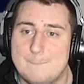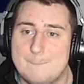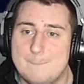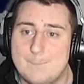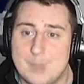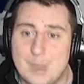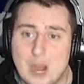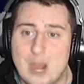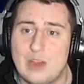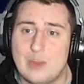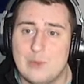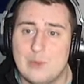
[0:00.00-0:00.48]

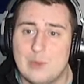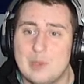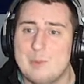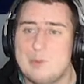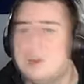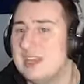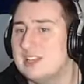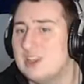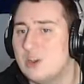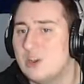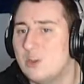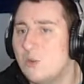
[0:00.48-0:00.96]
Berg would
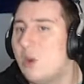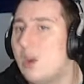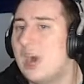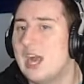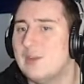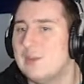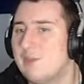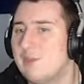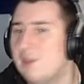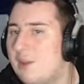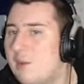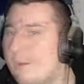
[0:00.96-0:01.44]
be the
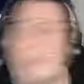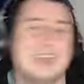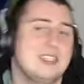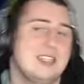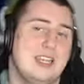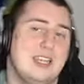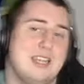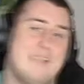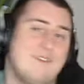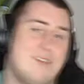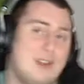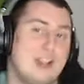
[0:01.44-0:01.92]
one
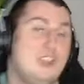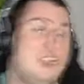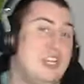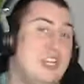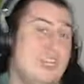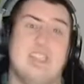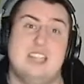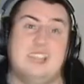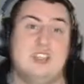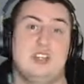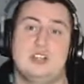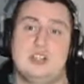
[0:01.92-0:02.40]
requesting for
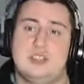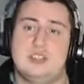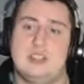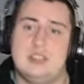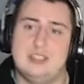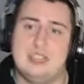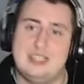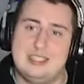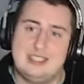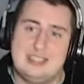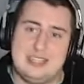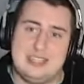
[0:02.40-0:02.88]
Jester's
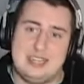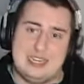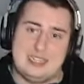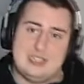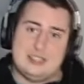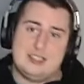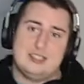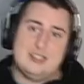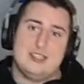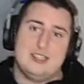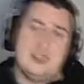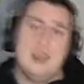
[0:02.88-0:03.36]

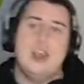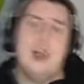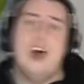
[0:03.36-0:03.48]
assistance.